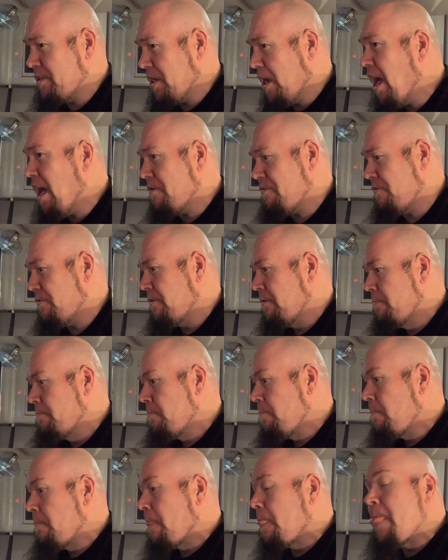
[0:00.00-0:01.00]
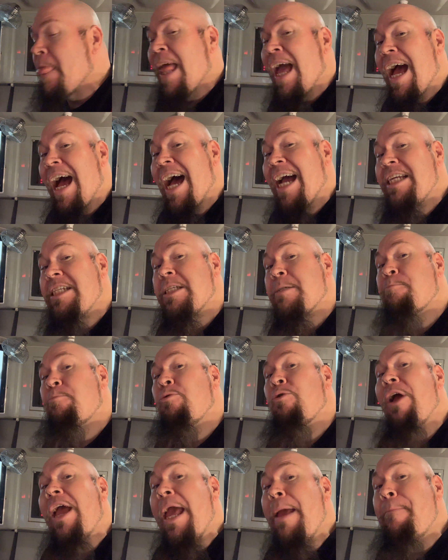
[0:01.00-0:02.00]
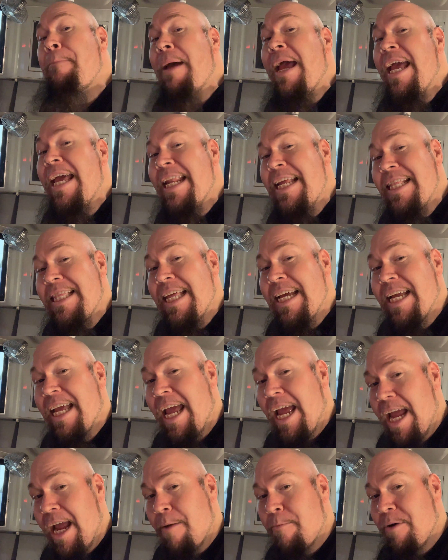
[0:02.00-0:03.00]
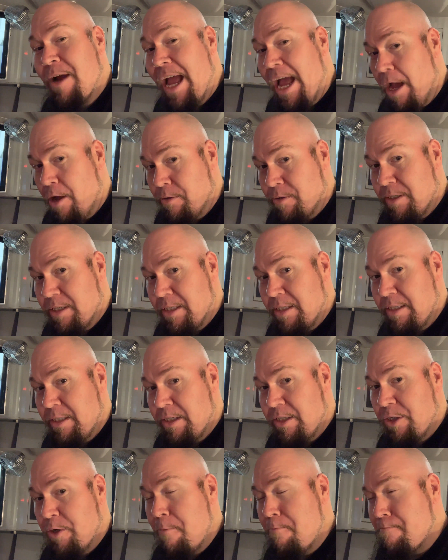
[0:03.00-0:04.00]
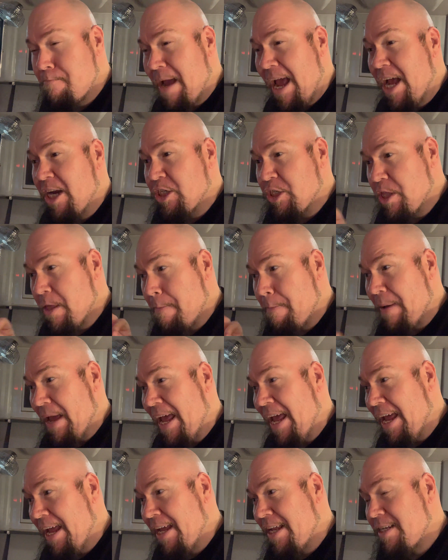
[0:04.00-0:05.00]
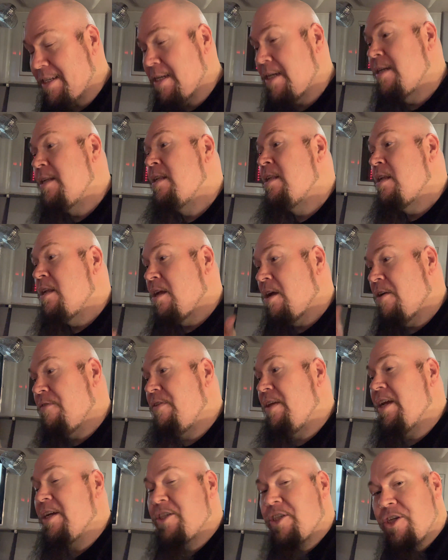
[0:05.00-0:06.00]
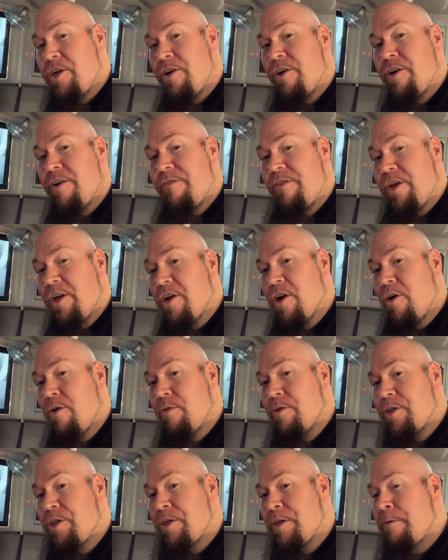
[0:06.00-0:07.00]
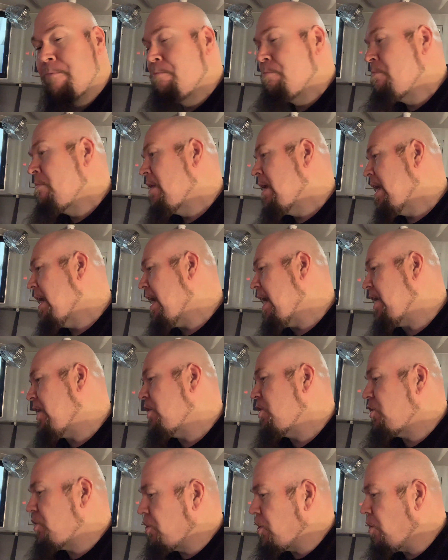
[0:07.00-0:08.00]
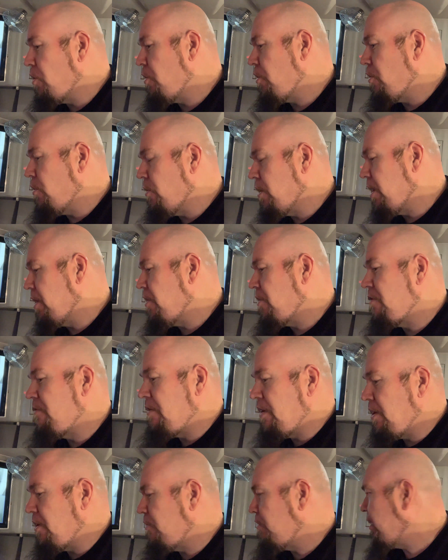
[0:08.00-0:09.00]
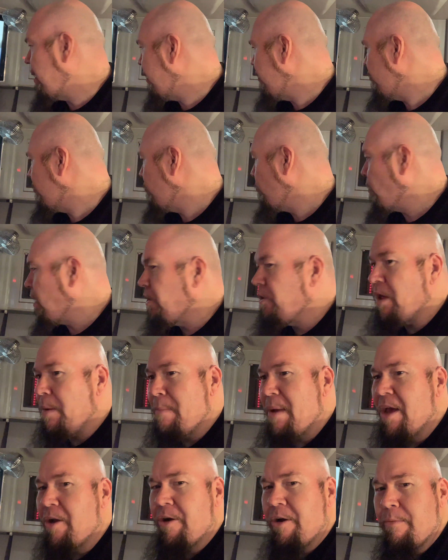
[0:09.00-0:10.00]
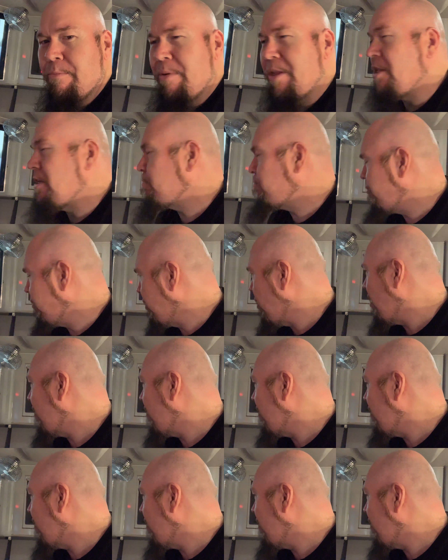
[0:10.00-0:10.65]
tough. I spray painted the camera housings to match the paint of the exterior of the coach. And I can show you on another video later where I mounted them, but it's pretty